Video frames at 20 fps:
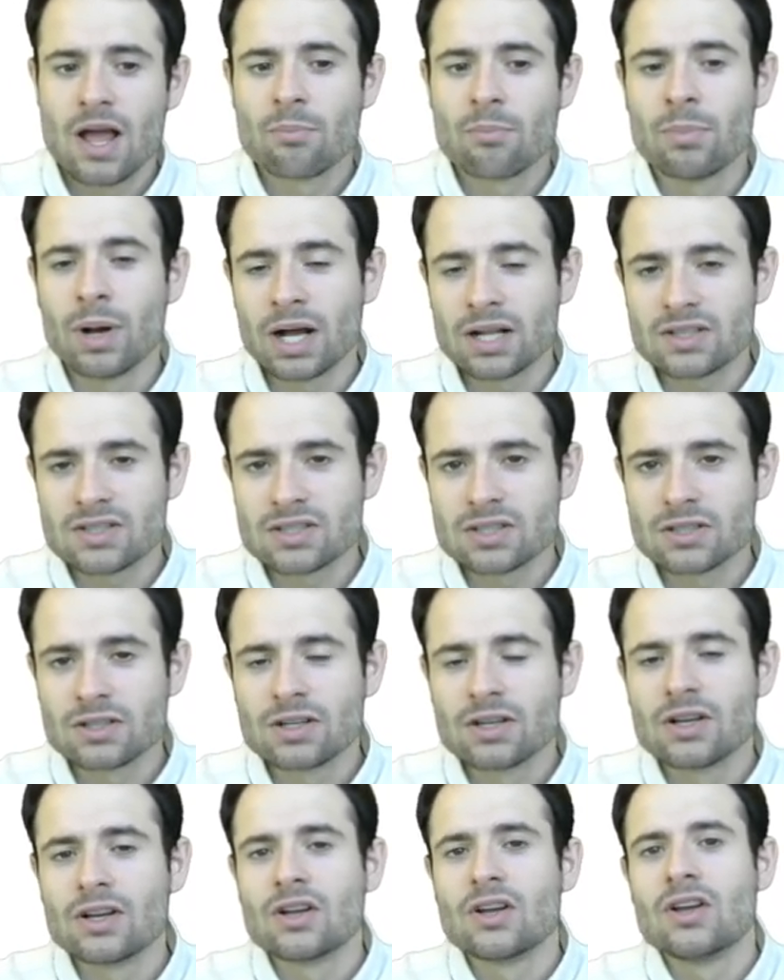but
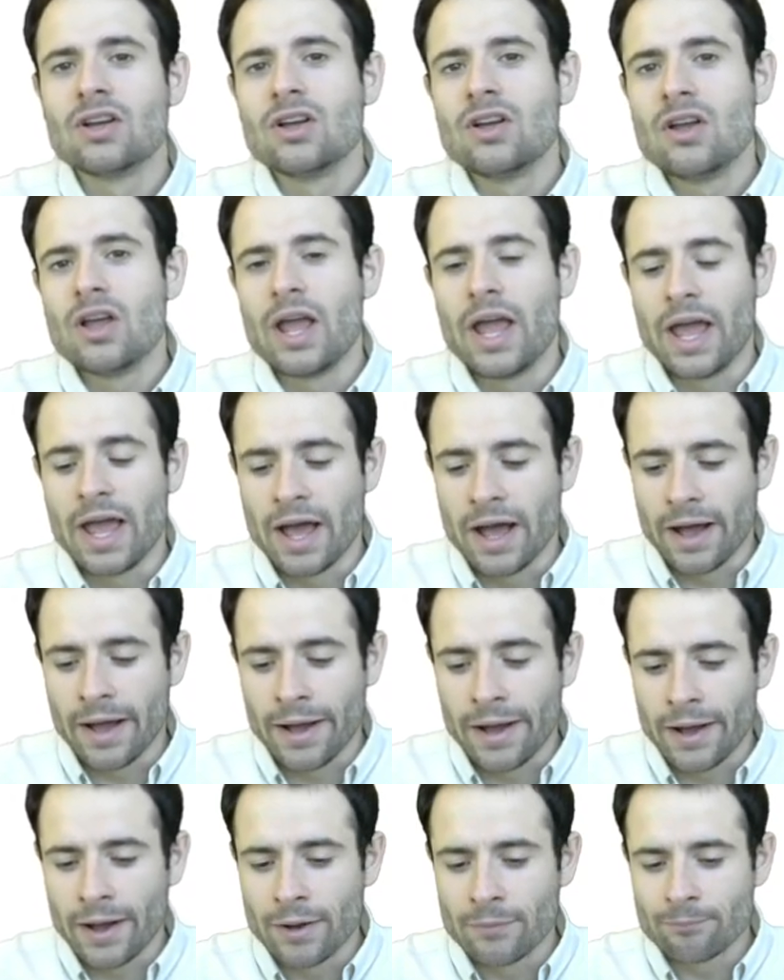
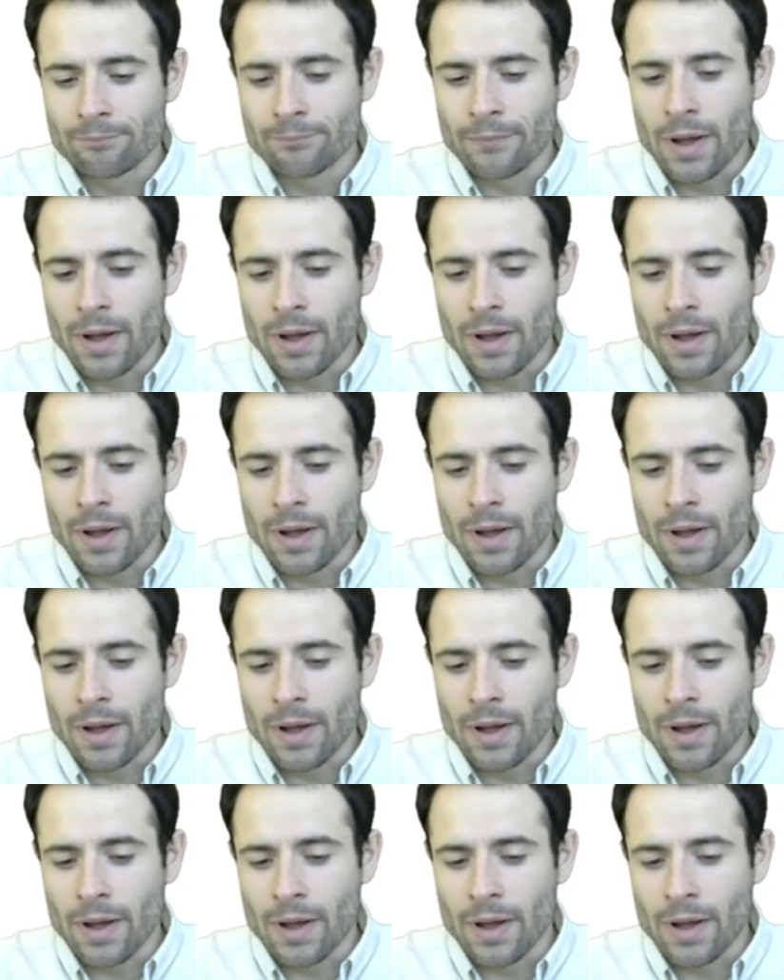uh,